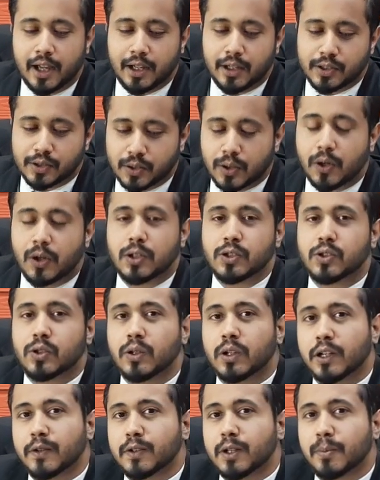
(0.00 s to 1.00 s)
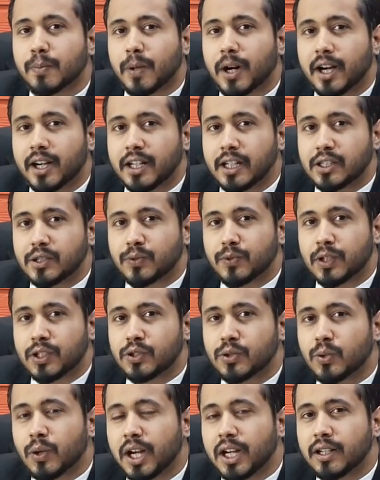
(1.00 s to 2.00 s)
So, also, if the parties
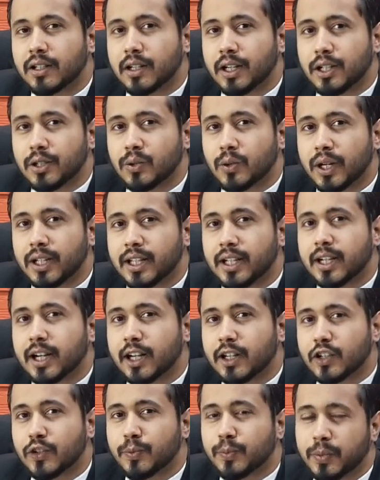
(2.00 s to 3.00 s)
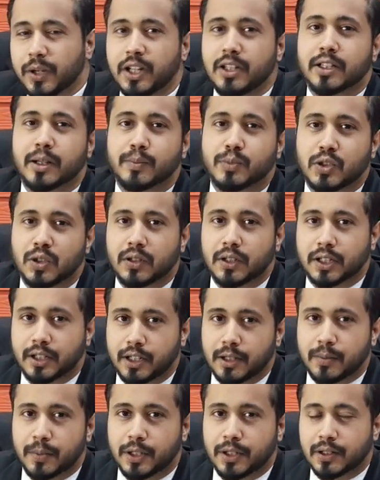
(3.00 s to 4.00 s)
wish to enter into any kind of prenuptial
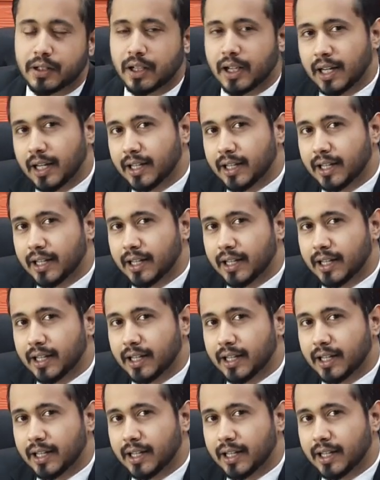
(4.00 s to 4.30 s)
agreement,